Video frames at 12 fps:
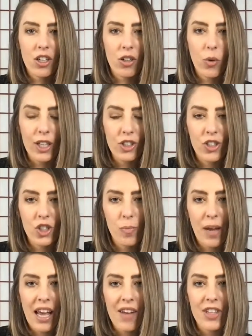questions you
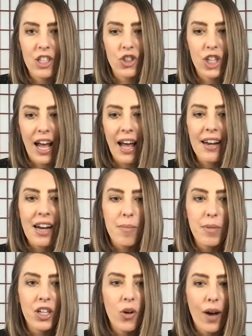may have in the chat. I'm
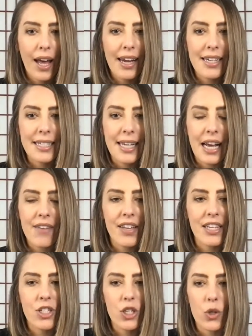going to go ahead and dive
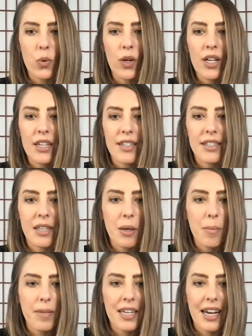into
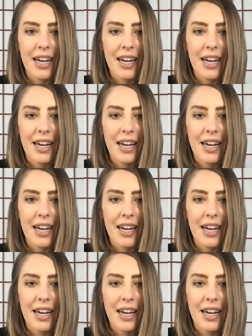some